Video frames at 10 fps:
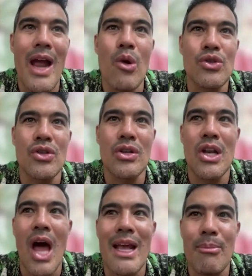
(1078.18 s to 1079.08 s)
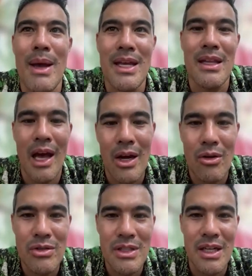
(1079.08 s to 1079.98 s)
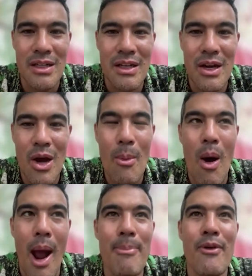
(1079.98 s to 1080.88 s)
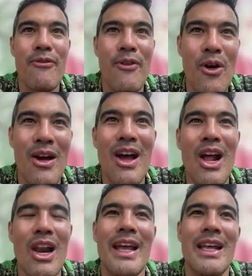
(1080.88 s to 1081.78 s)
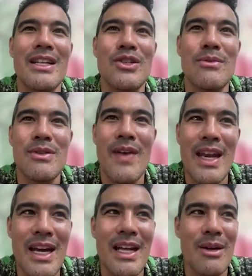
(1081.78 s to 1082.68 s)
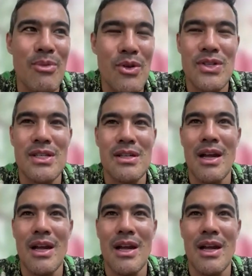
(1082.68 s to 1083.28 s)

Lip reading: also like making that content. I prefer, like, in terms of editing and process and